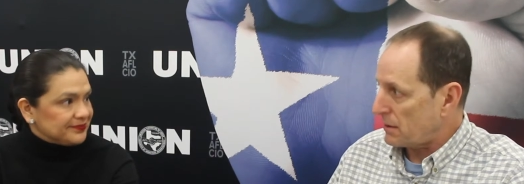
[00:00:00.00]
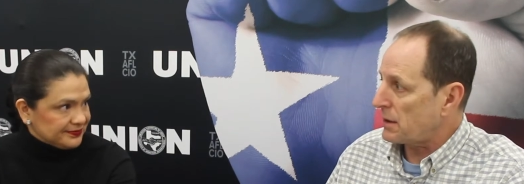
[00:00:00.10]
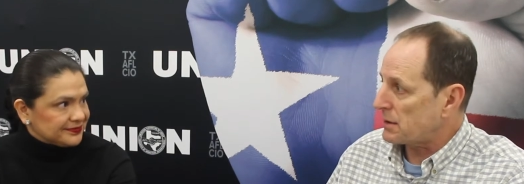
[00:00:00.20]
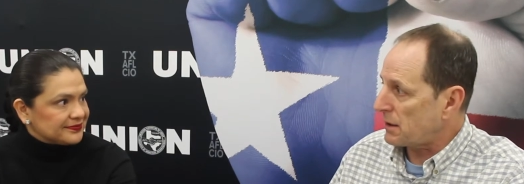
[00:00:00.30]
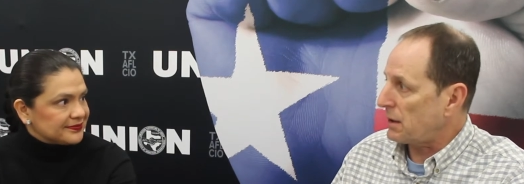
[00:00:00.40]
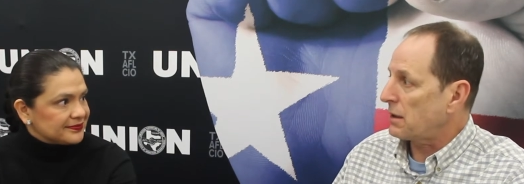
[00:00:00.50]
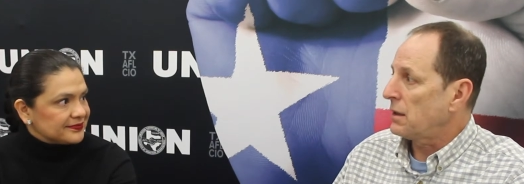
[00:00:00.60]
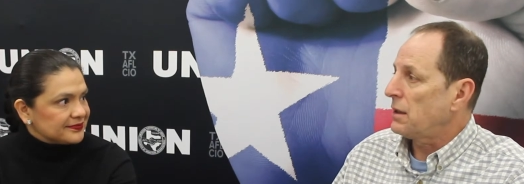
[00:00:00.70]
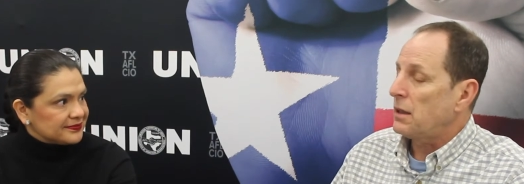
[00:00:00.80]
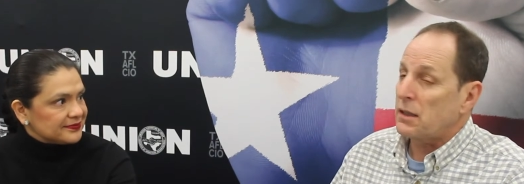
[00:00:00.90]
Speaker 1: That's it.
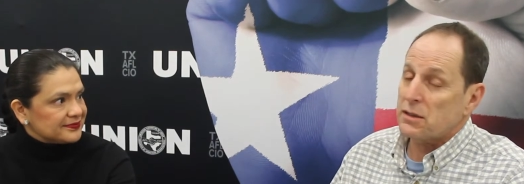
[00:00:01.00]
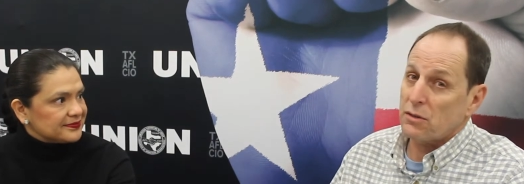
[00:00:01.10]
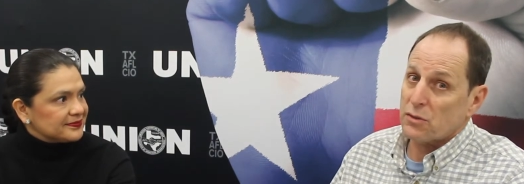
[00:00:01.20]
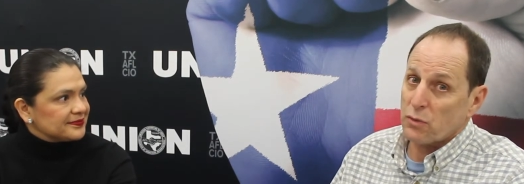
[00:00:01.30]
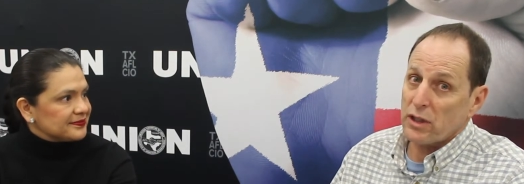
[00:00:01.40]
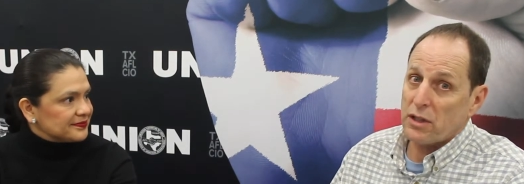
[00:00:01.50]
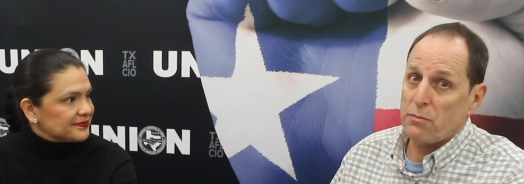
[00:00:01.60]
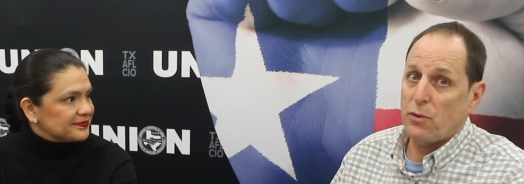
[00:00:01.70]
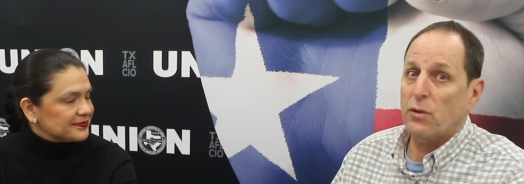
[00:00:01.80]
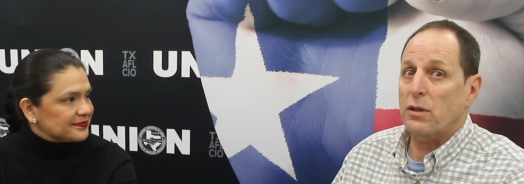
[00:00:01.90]
And so it's really
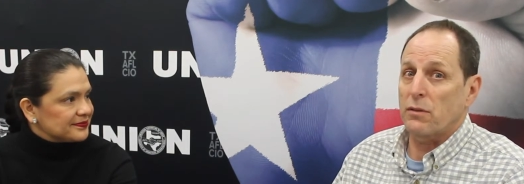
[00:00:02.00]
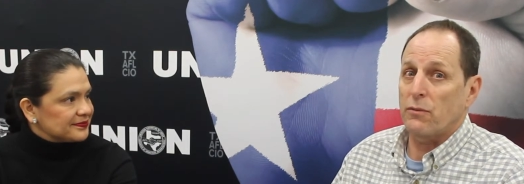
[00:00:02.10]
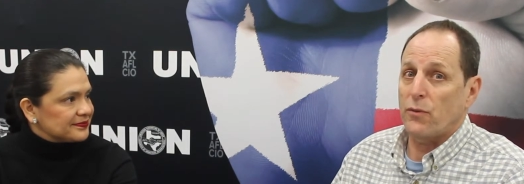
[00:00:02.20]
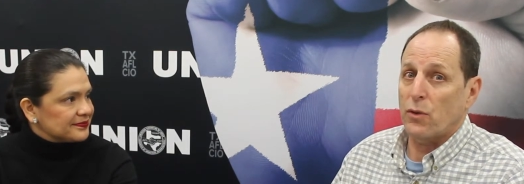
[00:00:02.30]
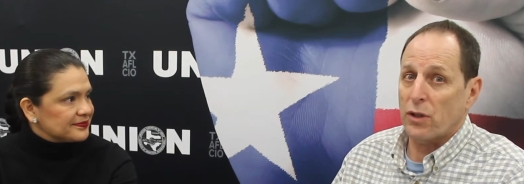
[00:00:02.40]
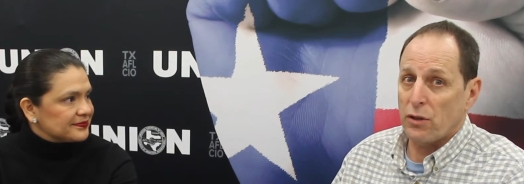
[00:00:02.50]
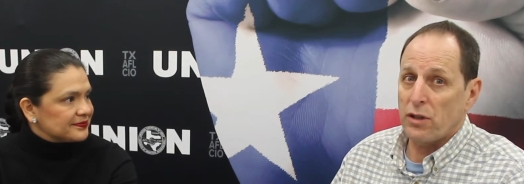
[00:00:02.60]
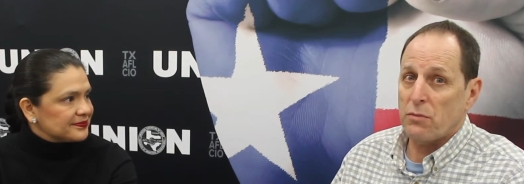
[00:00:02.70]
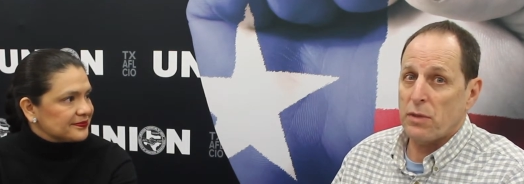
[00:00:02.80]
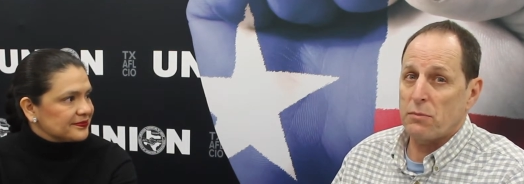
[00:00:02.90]
important for
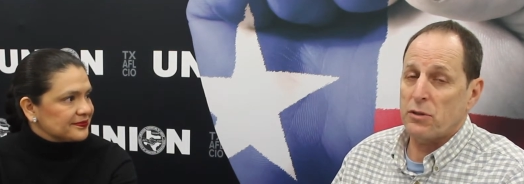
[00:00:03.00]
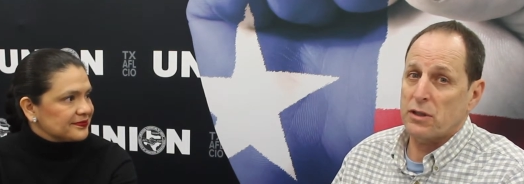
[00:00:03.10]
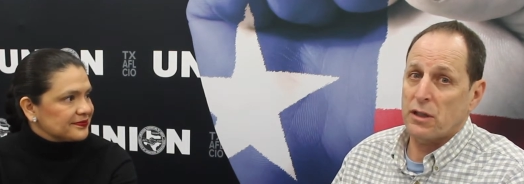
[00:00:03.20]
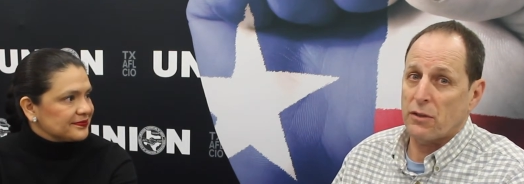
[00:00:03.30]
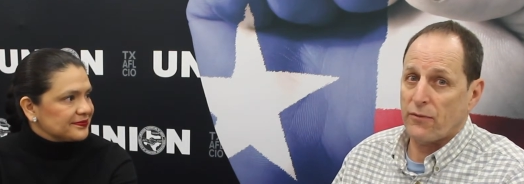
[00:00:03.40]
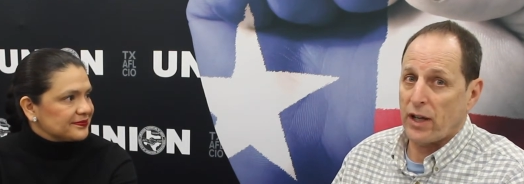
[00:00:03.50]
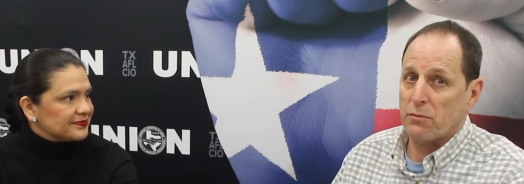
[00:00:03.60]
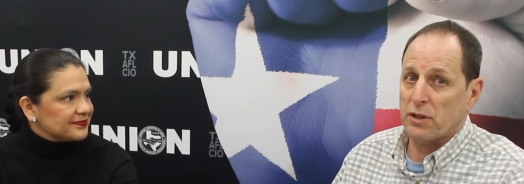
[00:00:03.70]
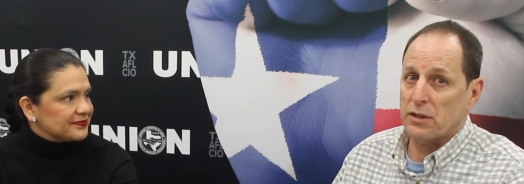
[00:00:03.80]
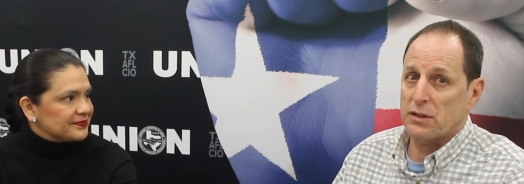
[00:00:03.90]
union members and their
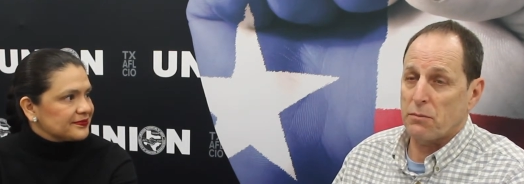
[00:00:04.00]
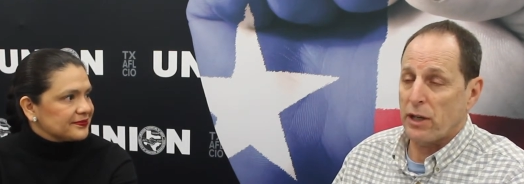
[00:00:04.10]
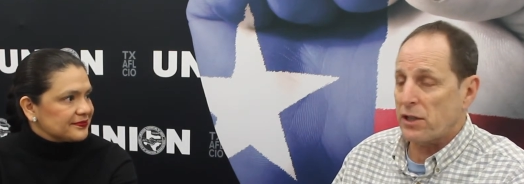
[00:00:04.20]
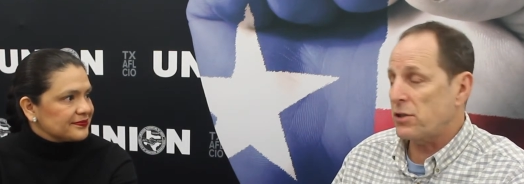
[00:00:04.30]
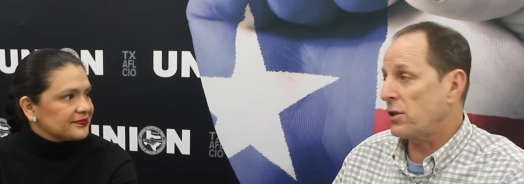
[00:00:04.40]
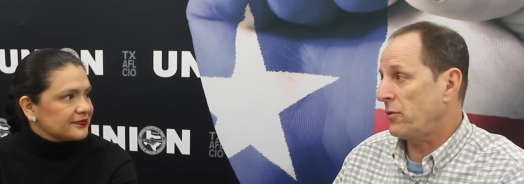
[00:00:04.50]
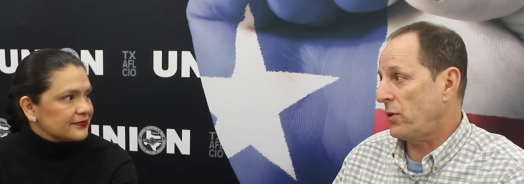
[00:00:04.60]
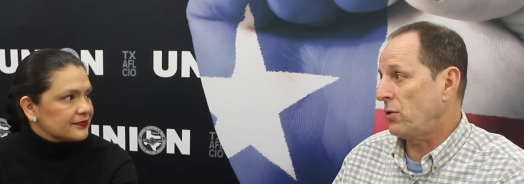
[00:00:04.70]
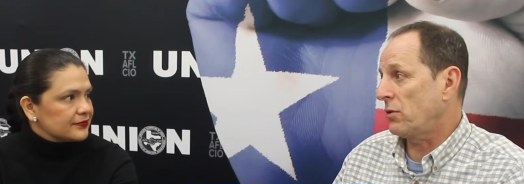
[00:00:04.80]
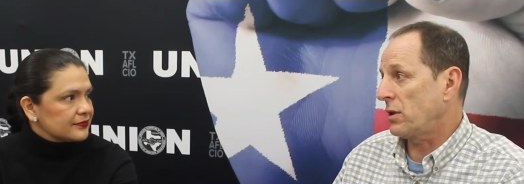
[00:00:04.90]
families to make sure you
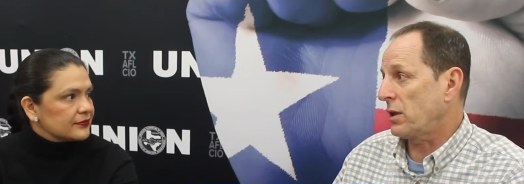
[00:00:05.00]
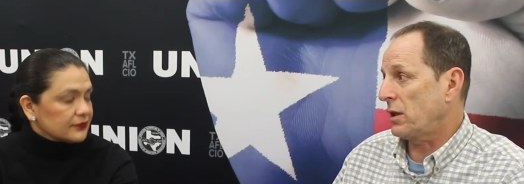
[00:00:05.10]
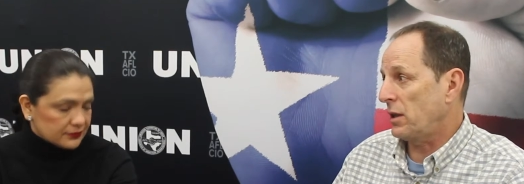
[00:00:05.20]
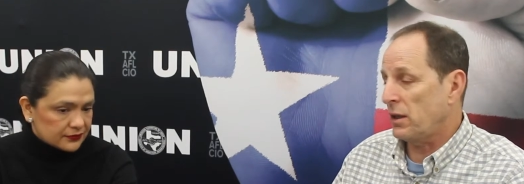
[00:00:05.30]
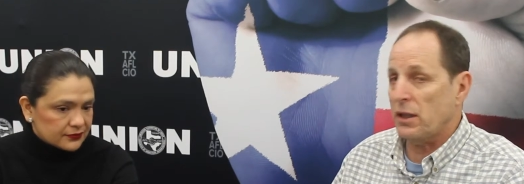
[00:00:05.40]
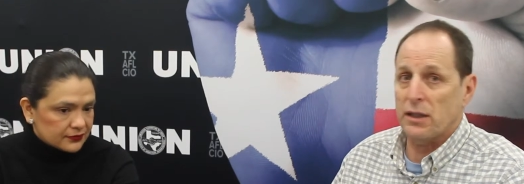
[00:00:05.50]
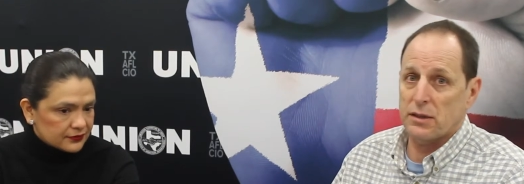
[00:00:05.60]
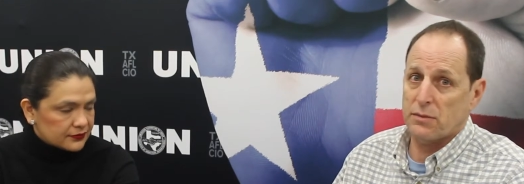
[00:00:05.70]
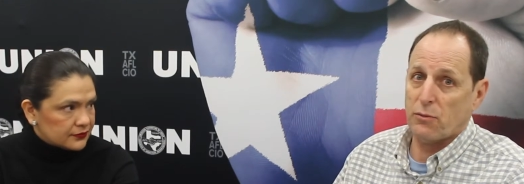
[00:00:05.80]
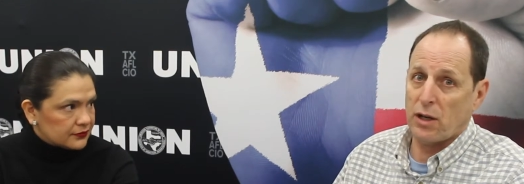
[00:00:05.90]
vote in
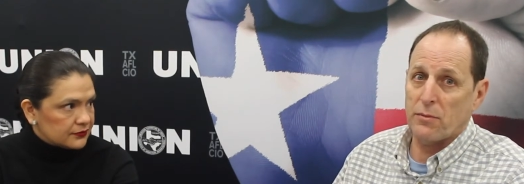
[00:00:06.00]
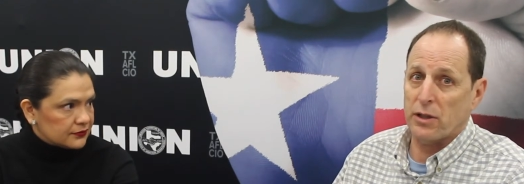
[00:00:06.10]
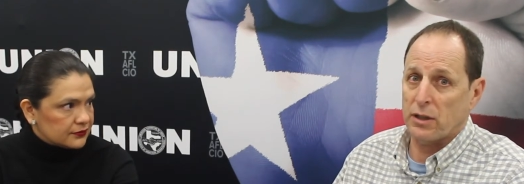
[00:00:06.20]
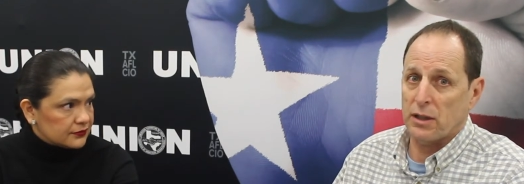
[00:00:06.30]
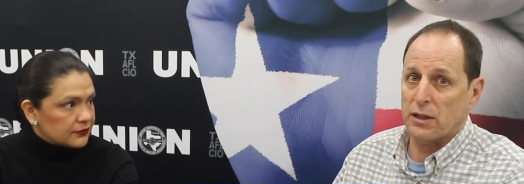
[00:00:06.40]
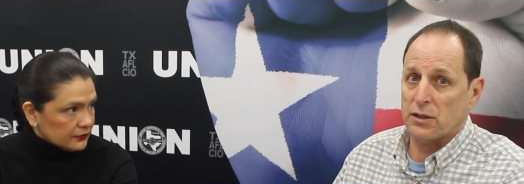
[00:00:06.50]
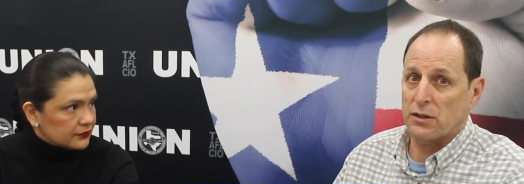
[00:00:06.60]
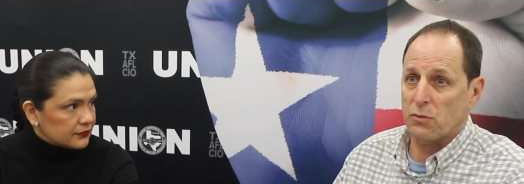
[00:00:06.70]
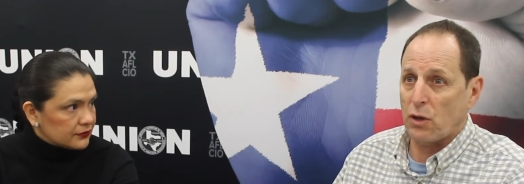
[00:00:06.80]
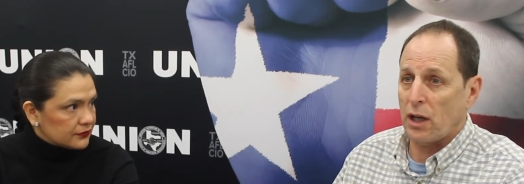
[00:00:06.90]
these primary
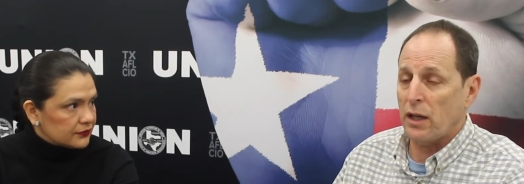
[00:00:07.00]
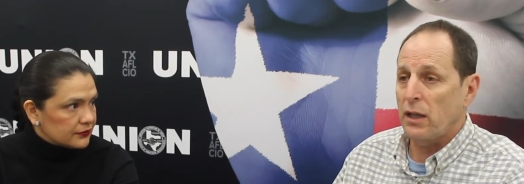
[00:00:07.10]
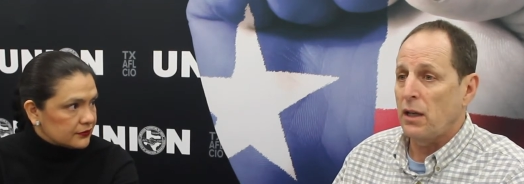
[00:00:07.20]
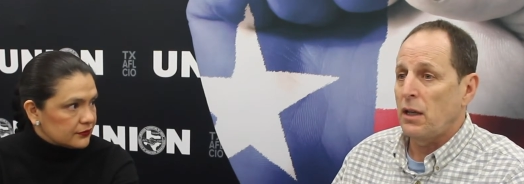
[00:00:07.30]
elections. Why?